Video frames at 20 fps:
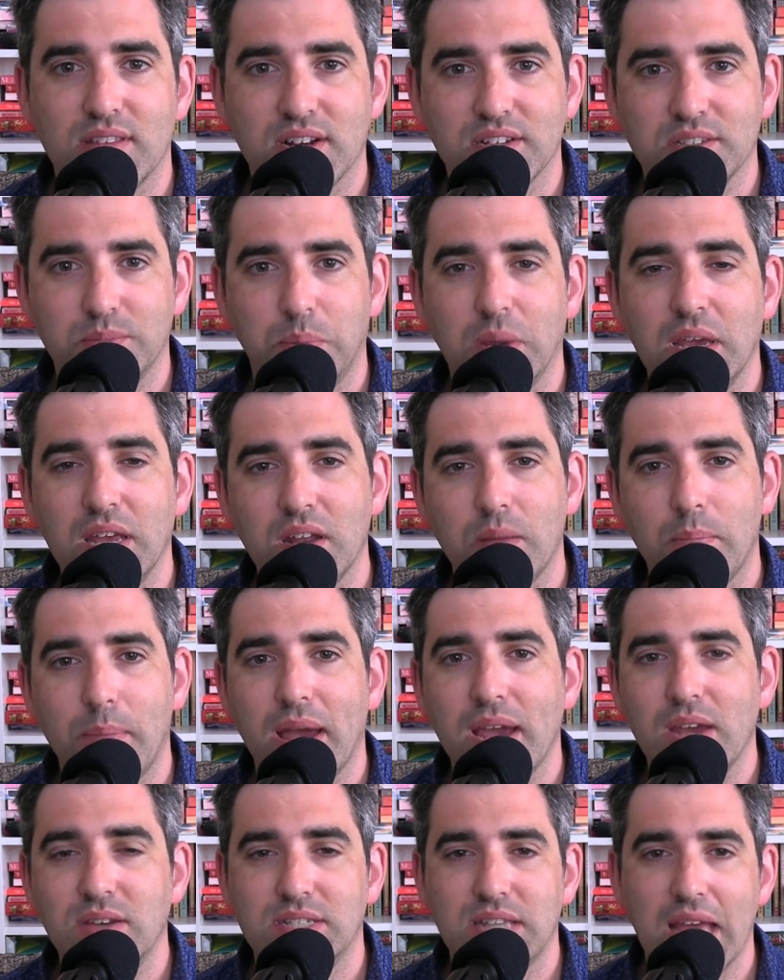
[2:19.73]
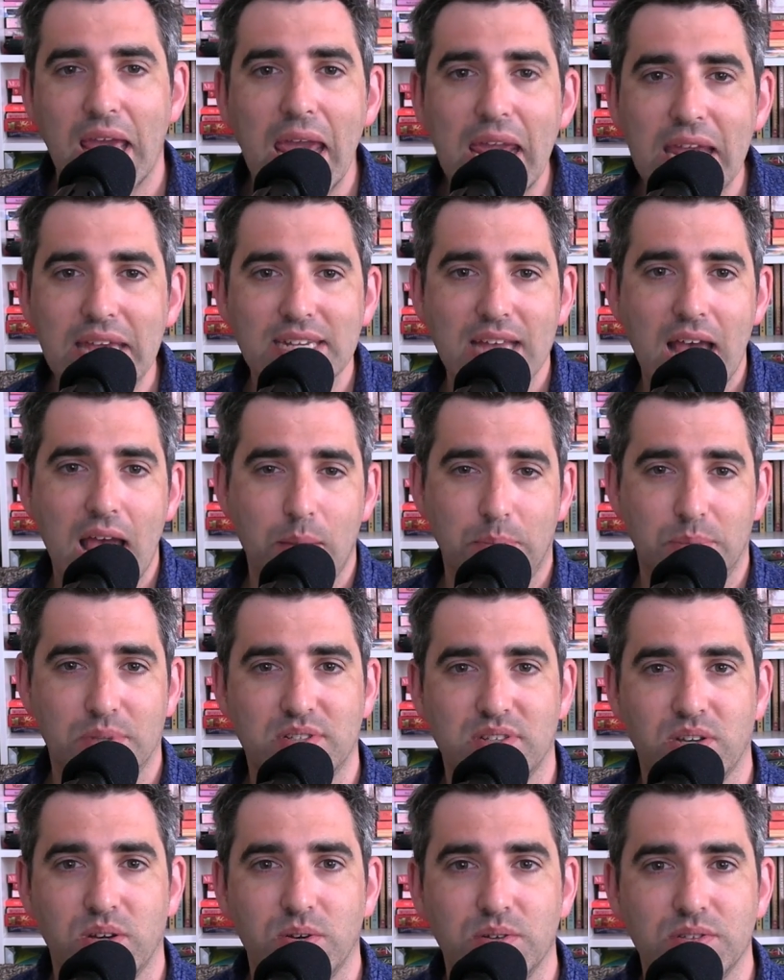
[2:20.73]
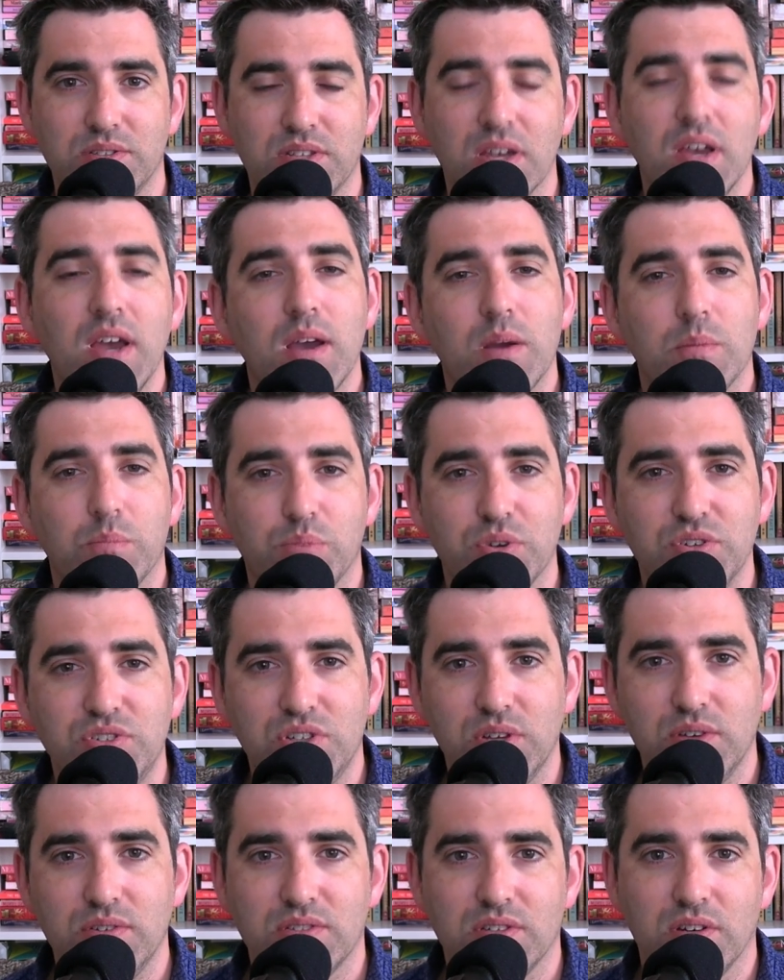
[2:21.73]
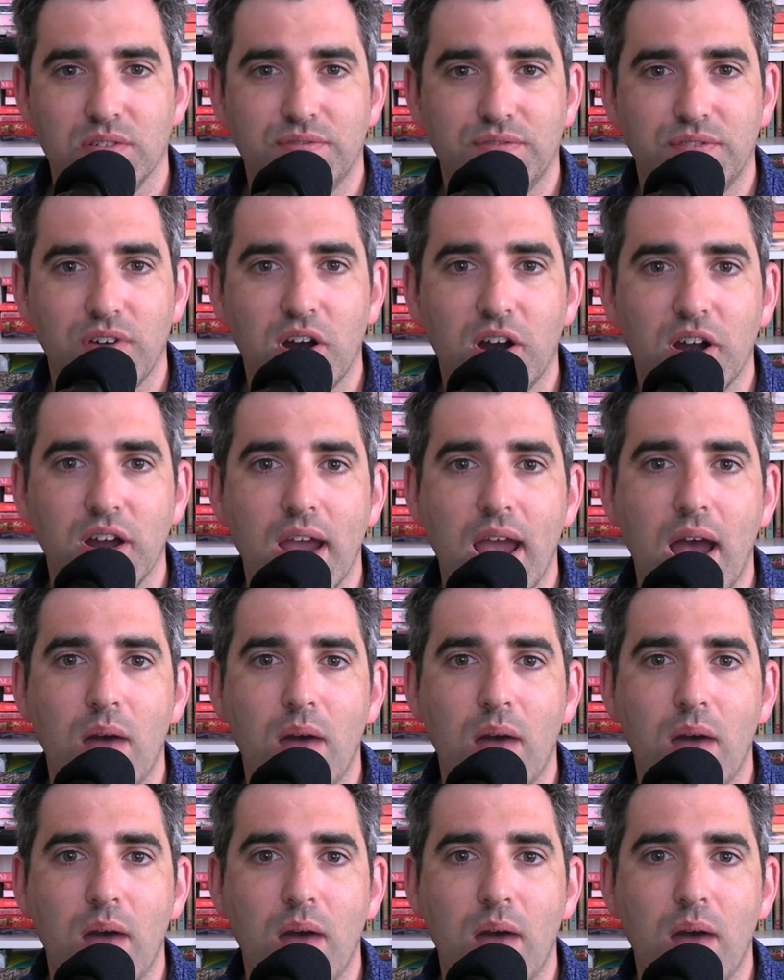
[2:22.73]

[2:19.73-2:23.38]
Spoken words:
There's been about 8 episodes produced so far,